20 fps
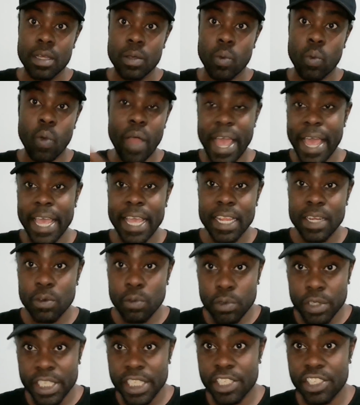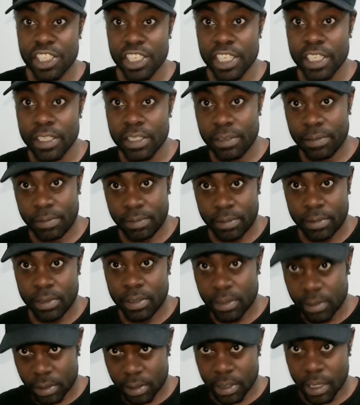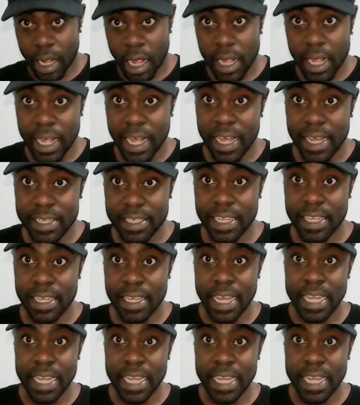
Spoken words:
while reaching a corner